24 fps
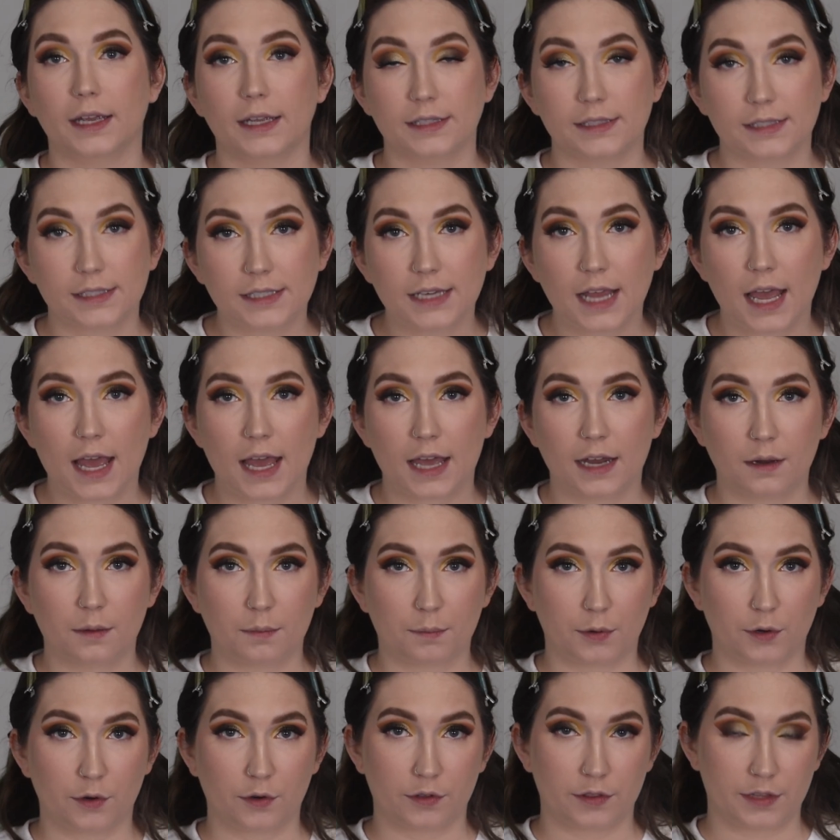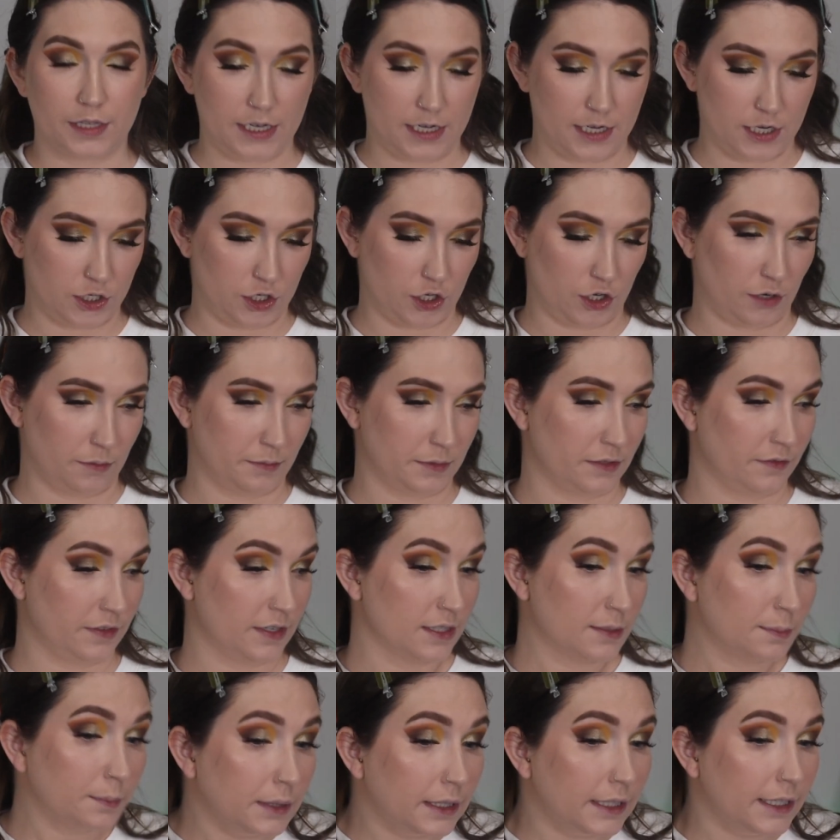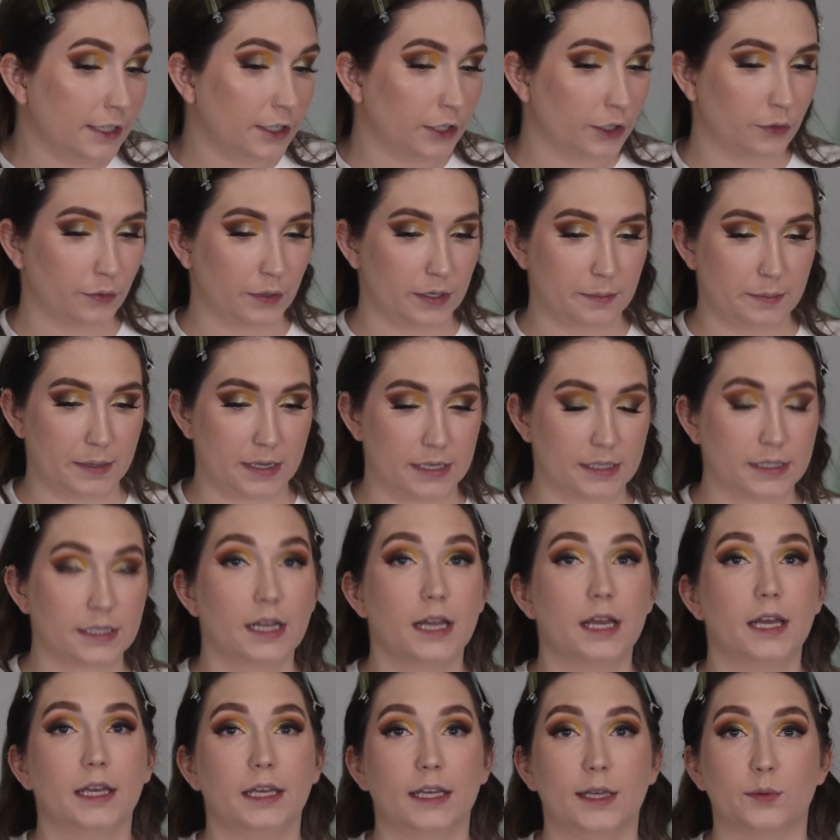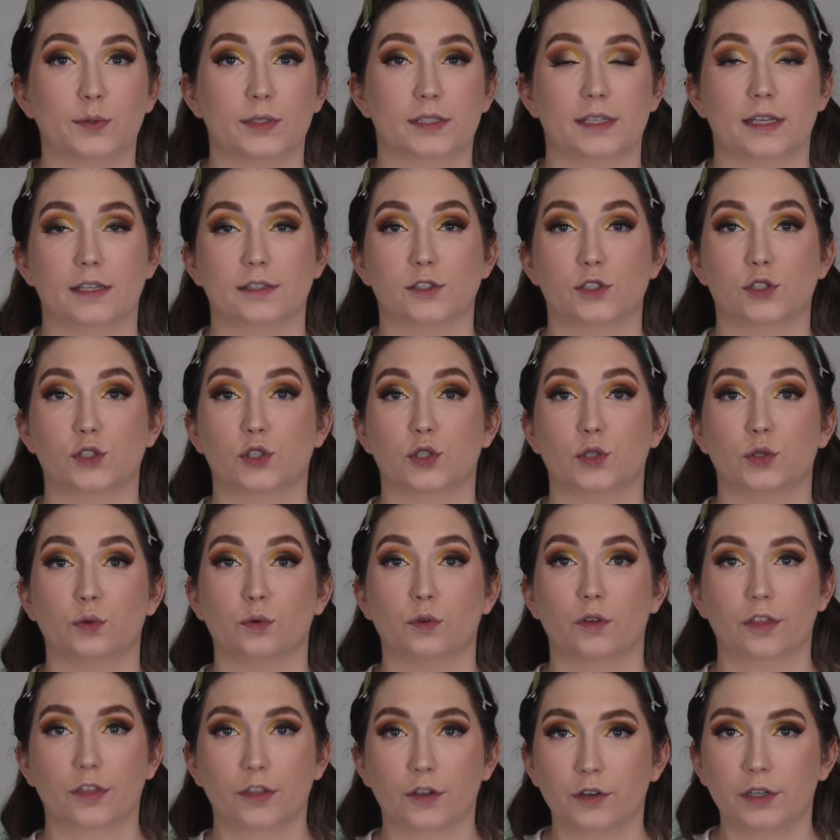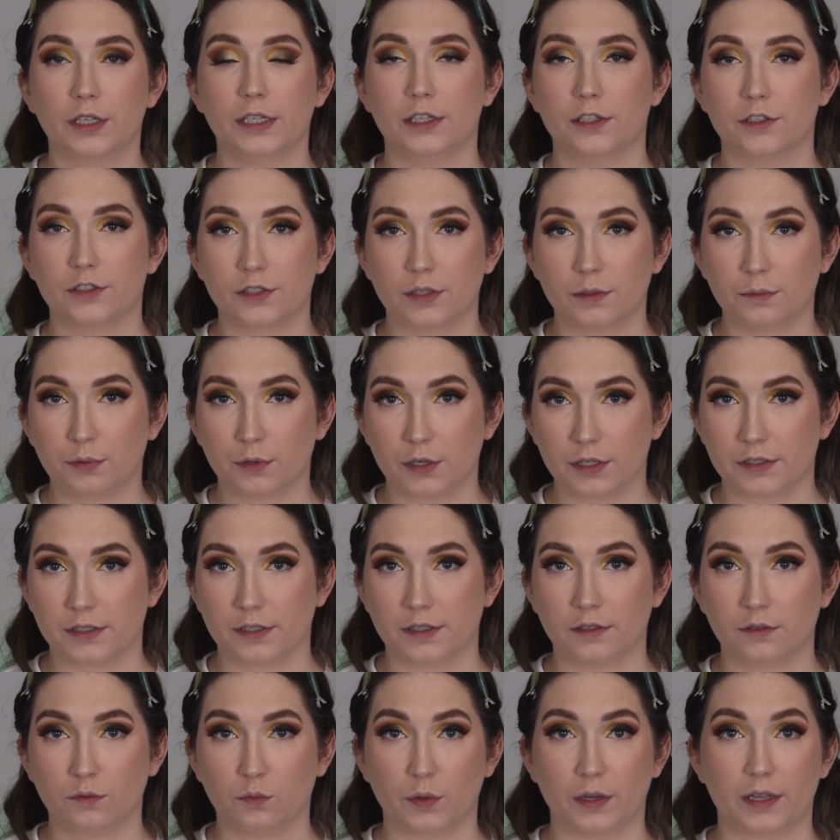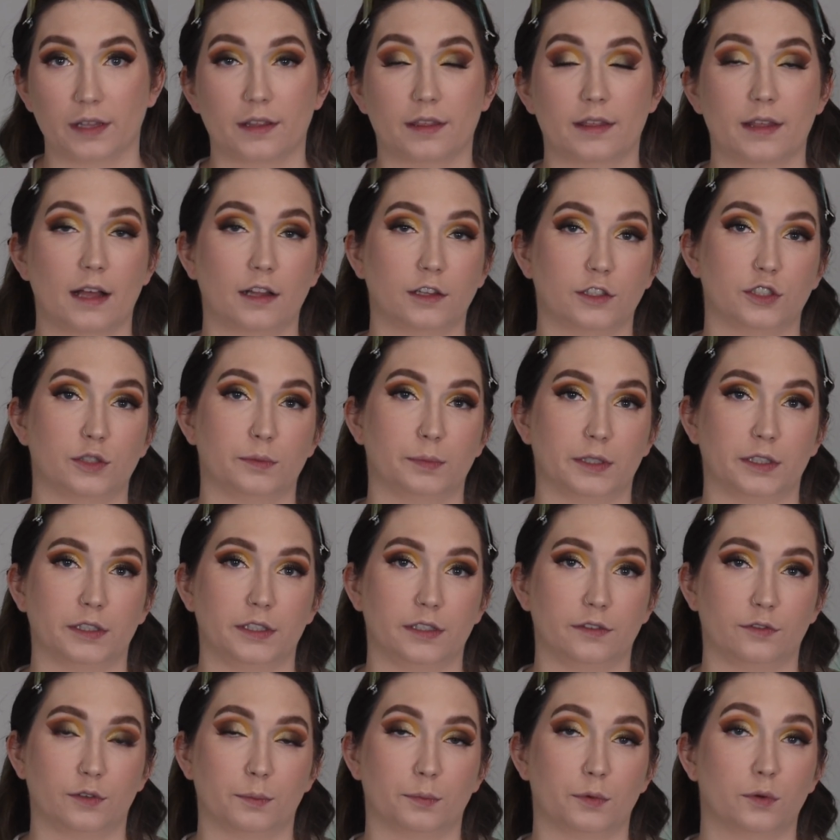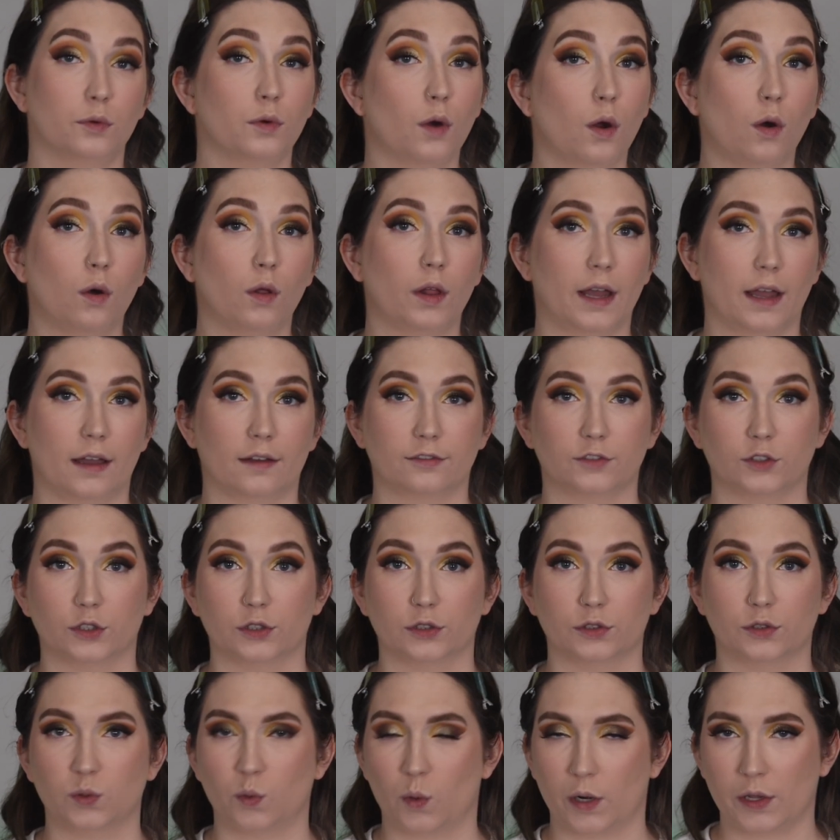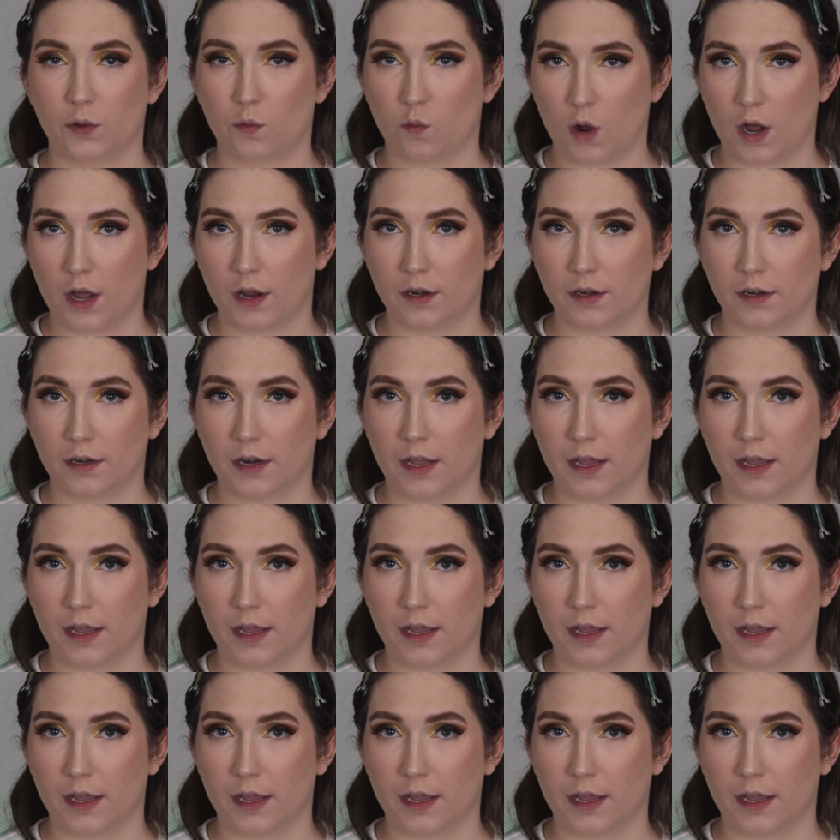Instead, per the terms of his plea agreement, he was sentenced to 30 years in prison with eligibility for parole after 21.